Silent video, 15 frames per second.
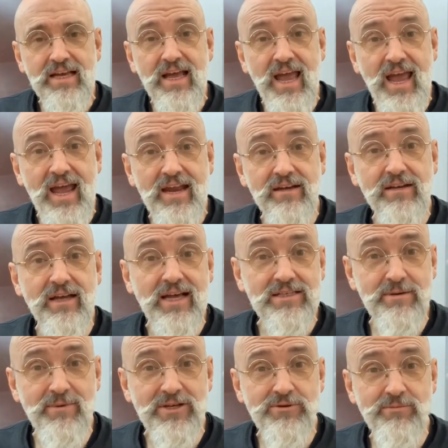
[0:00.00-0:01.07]
And as I
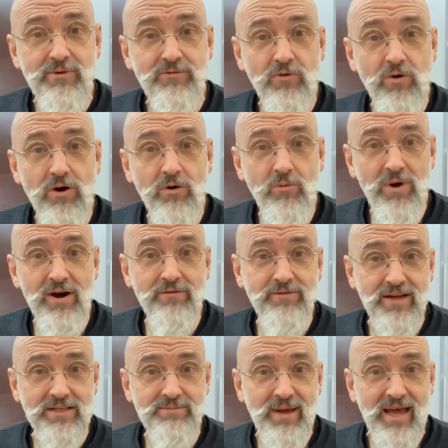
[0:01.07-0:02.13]
mentioned before, wear a
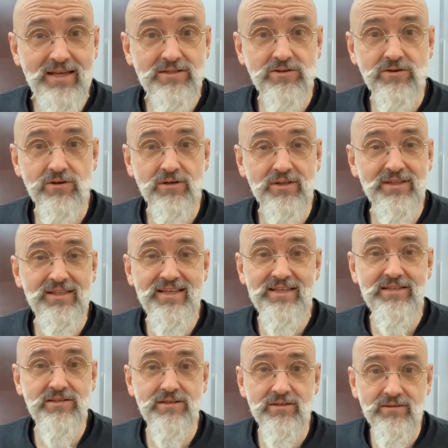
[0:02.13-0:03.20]
face mask or at
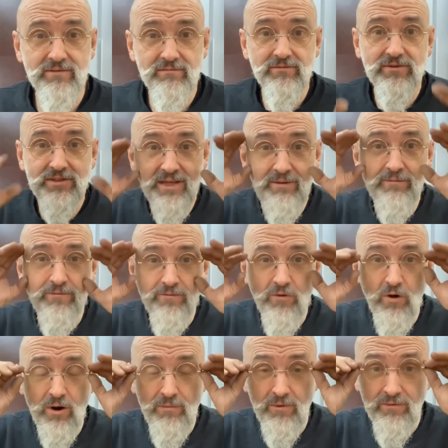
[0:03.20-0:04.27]
least some
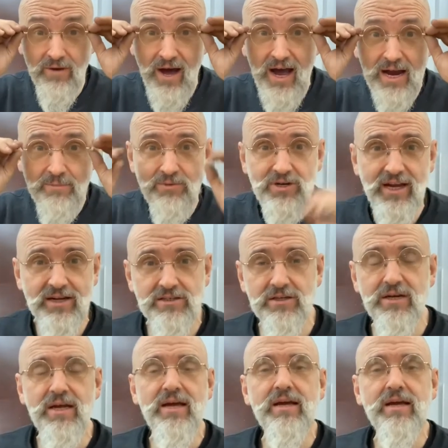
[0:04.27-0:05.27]
form of eye protection,